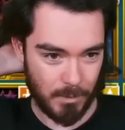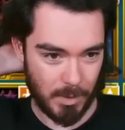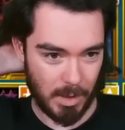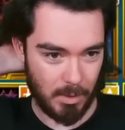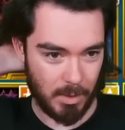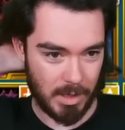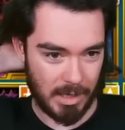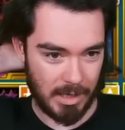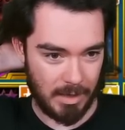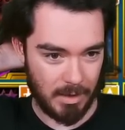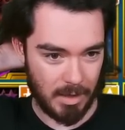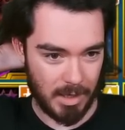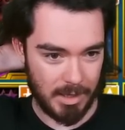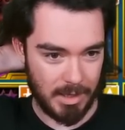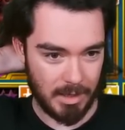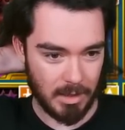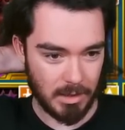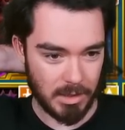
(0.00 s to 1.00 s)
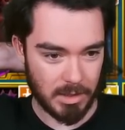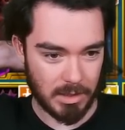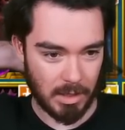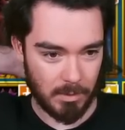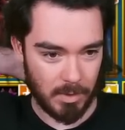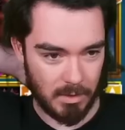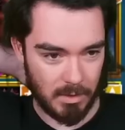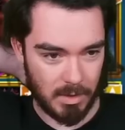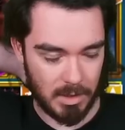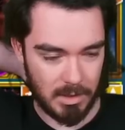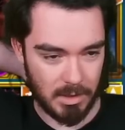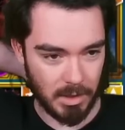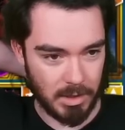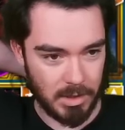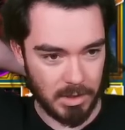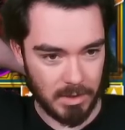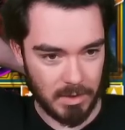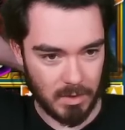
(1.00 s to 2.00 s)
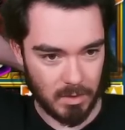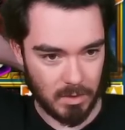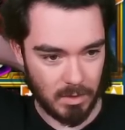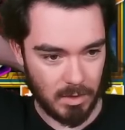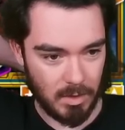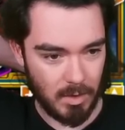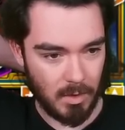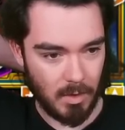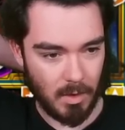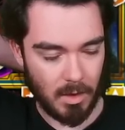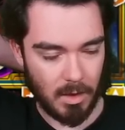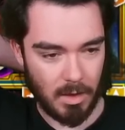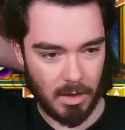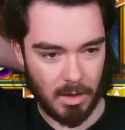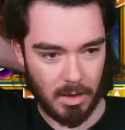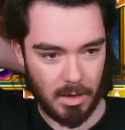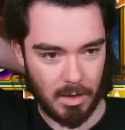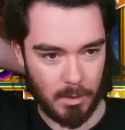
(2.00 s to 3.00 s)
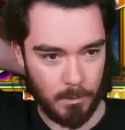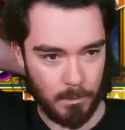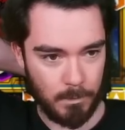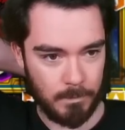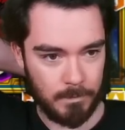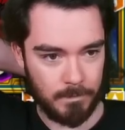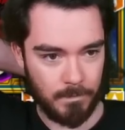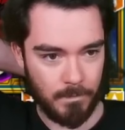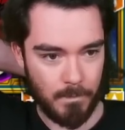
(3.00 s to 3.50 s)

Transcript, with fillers: Okay, I think I'll just get the Duchess. Um...